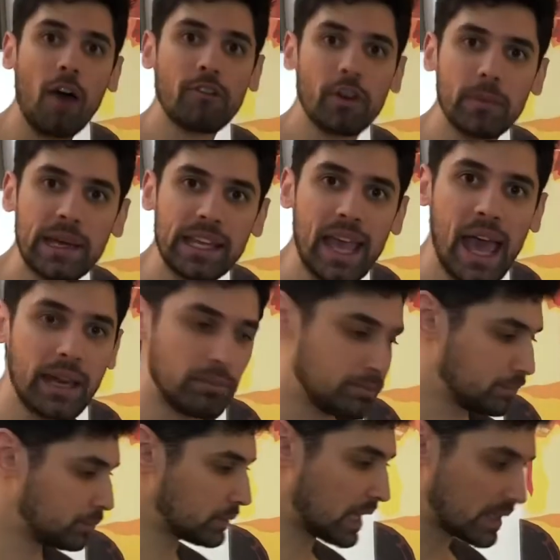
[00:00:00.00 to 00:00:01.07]
them again.
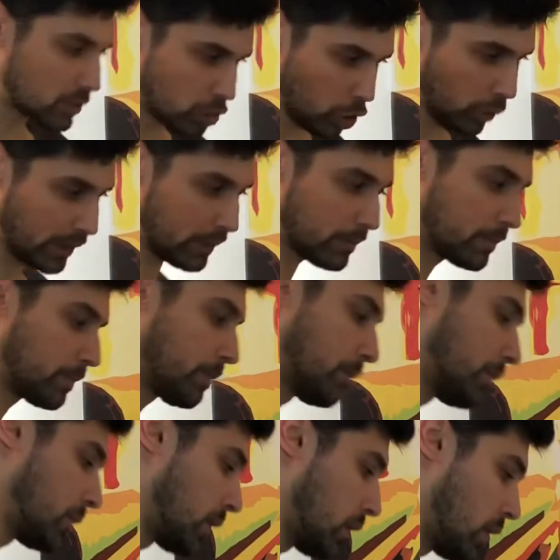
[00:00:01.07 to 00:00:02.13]
Let's do it.
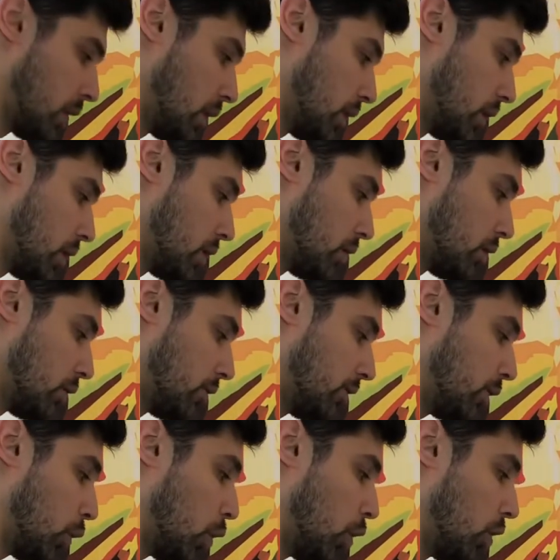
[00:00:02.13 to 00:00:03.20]

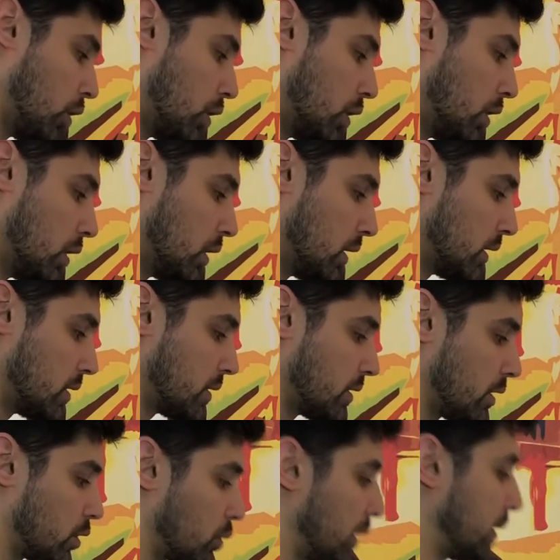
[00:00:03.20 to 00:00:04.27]
4 to
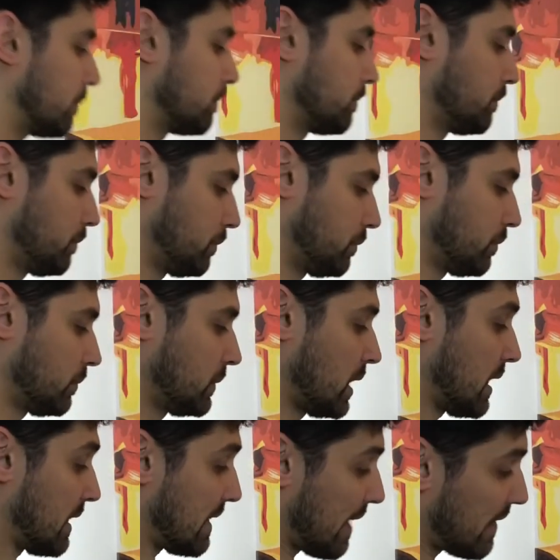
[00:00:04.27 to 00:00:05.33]
3.
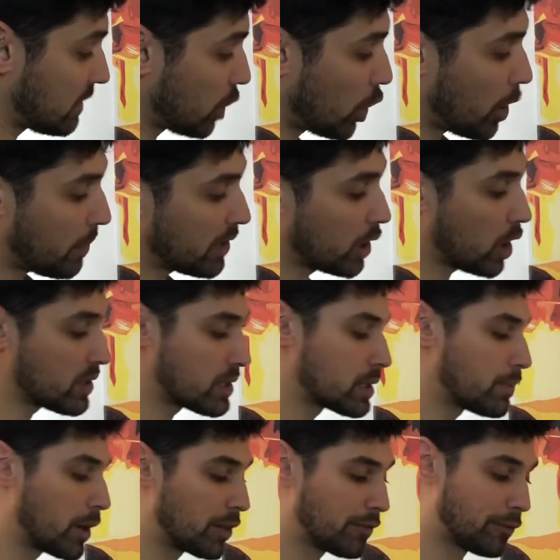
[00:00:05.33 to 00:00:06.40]
Now, there's no number that goes into
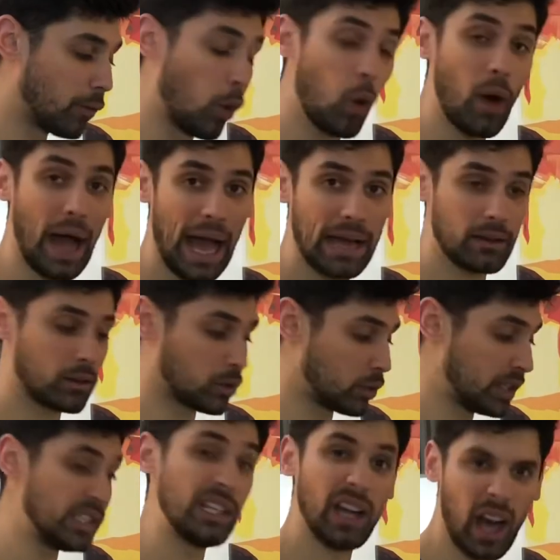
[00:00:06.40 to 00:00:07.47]
both 4 and
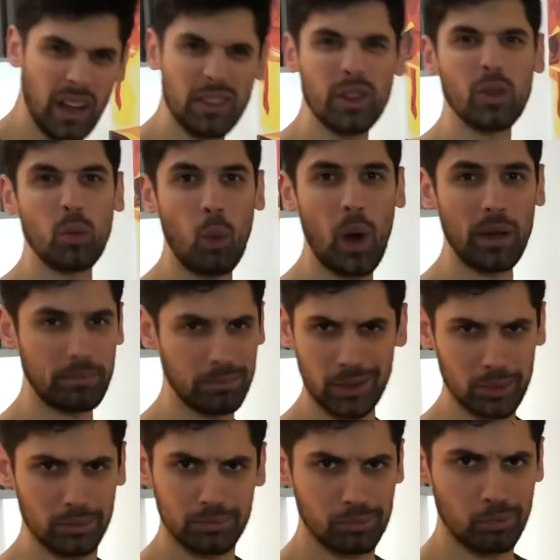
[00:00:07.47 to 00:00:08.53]
3 other than 1,
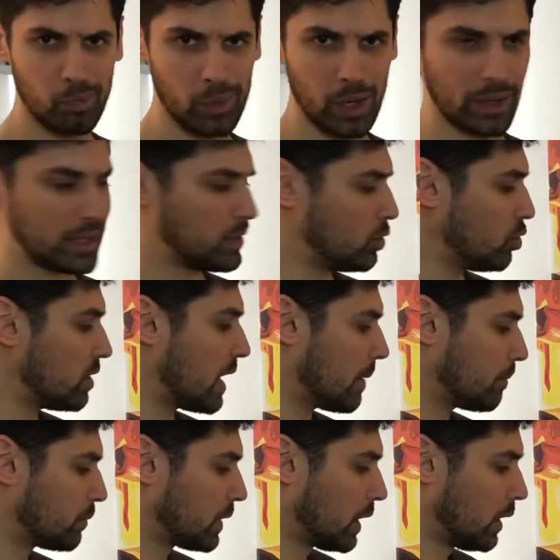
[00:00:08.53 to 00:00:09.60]
but we don't need to do that.
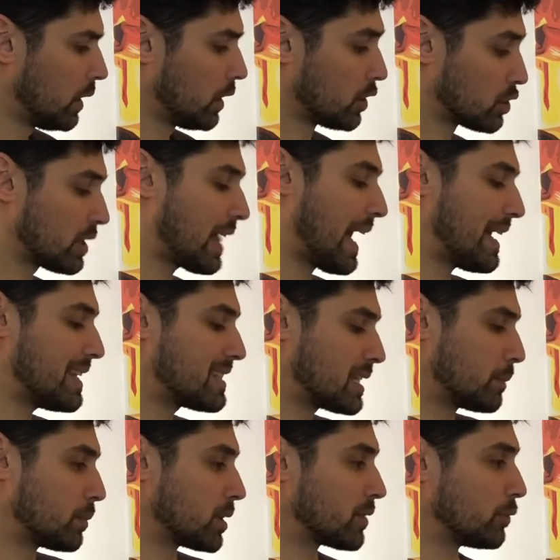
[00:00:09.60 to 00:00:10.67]
So that is
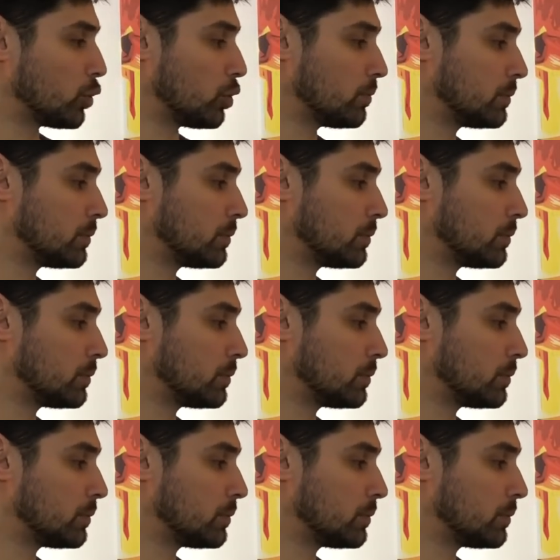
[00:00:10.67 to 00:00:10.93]
simplest form.